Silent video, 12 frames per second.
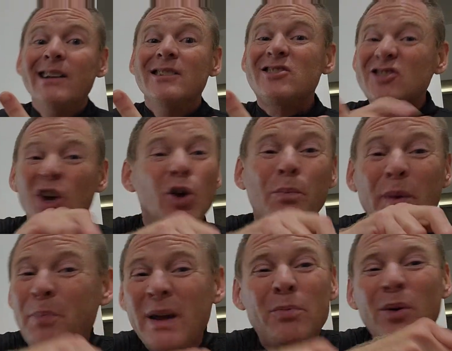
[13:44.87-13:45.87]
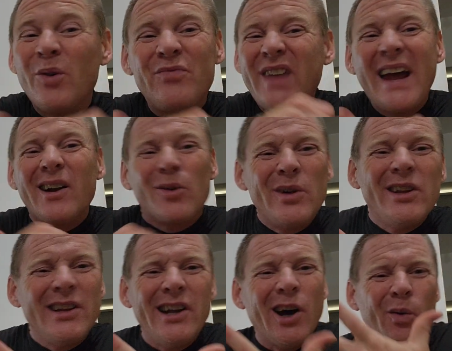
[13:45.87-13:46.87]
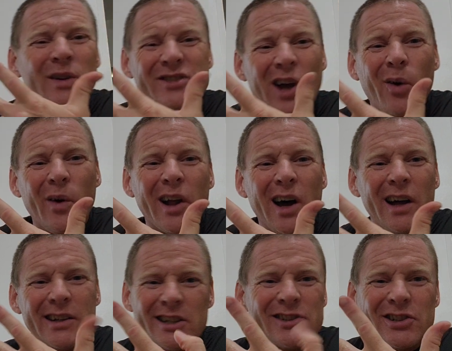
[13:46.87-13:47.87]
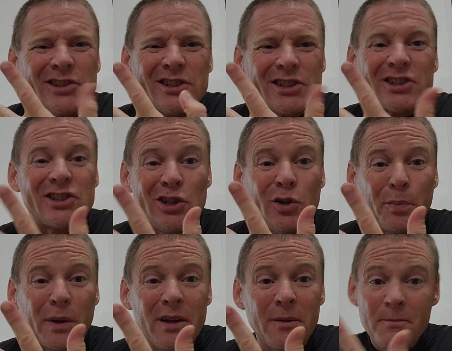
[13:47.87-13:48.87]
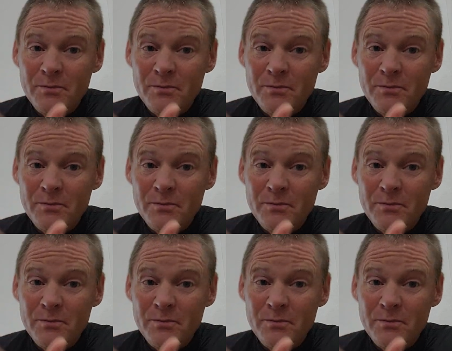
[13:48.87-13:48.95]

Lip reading: Stupid people, they don't really know what's going on because they're just stupid.